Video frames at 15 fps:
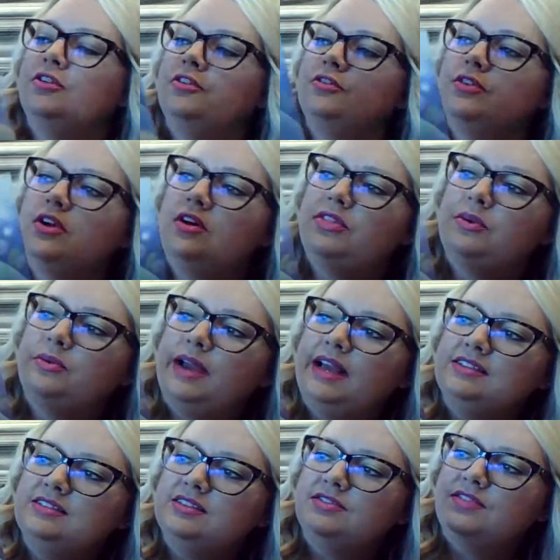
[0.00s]
For all the
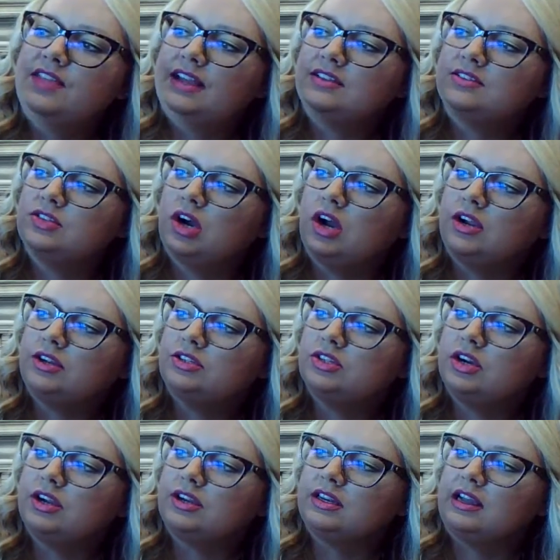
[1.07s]
rest of that dark,
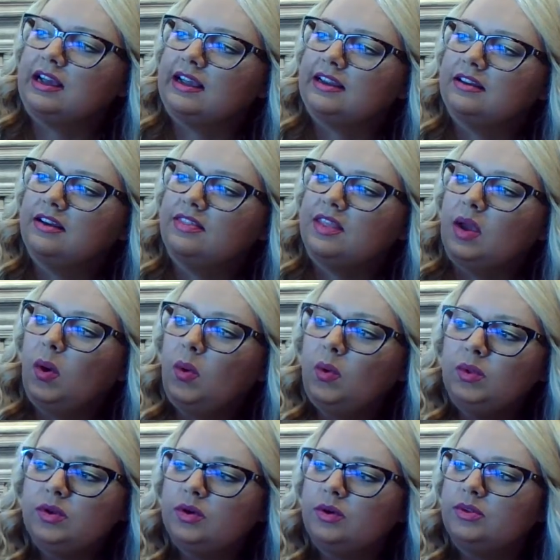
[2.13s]
dark night on the
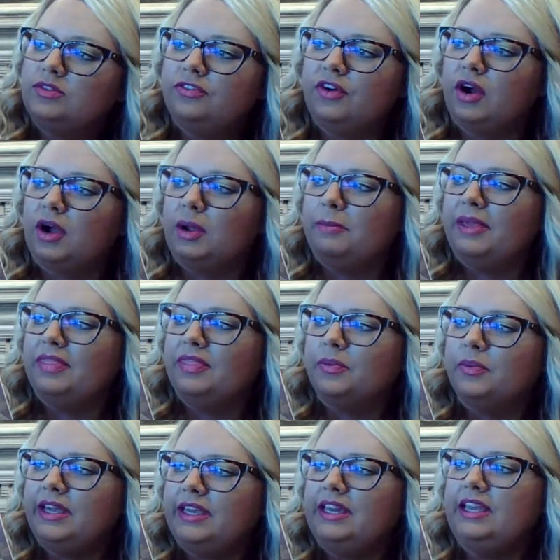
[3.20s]
old, old farm in the
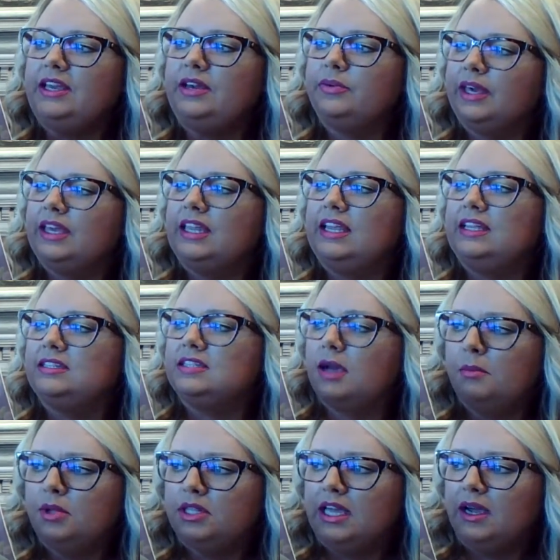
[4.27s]
rickety, crickety,
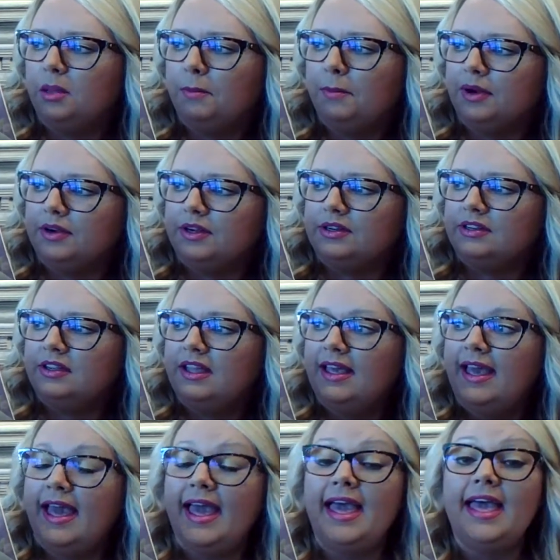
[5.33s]
tumble down barn,
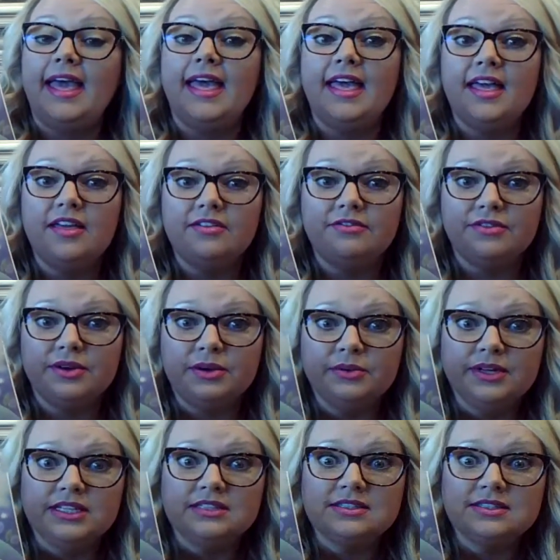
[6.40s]

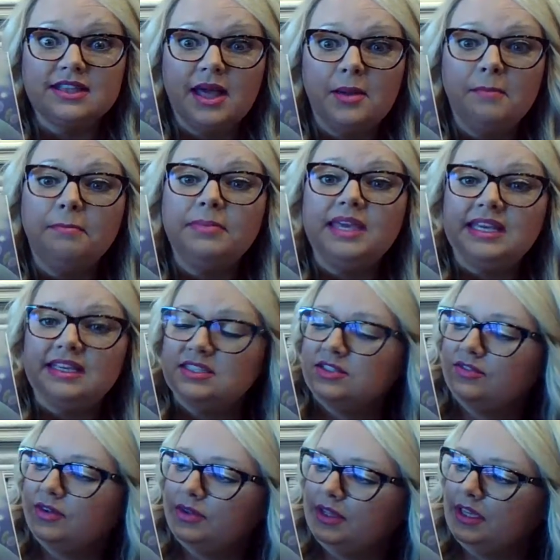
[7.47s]
everyone slept
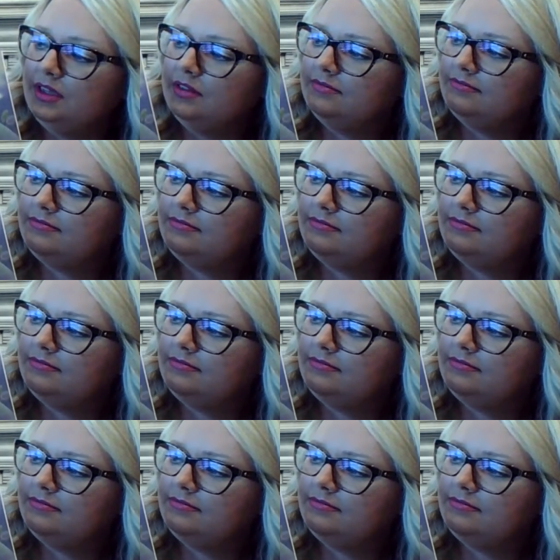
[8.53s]
peacefully.